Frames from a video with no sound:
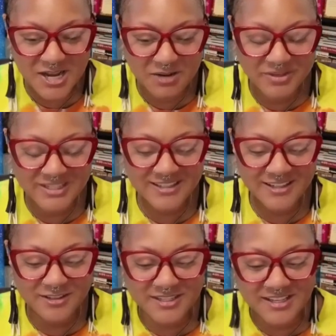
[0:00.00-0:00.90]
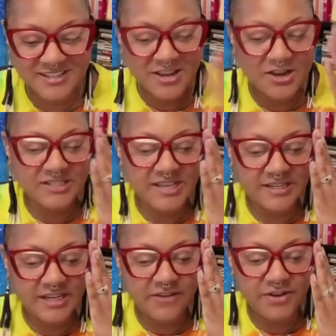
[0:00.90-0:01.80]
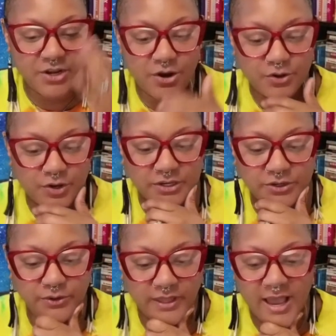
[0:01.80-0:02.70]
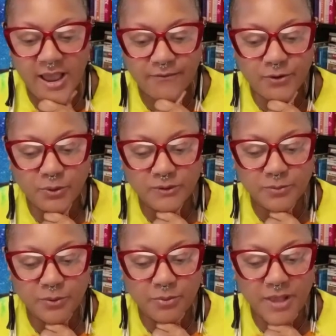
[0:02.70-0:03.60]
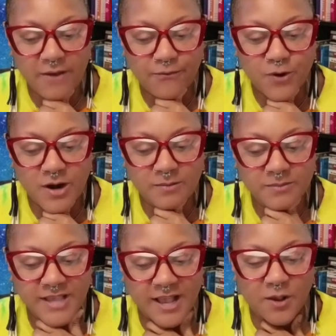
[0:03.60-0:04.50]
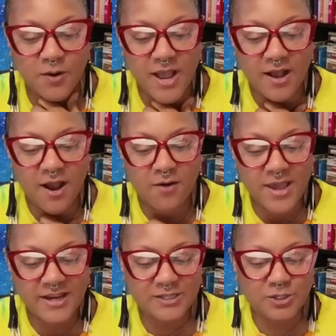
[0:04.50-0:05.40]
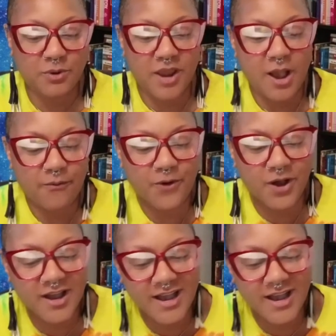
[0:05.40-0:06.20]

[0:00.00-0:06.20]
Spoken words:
Miss Lucy Snow, you said, didn't even know you could do live on multiple platforms. LOL, already super helpful.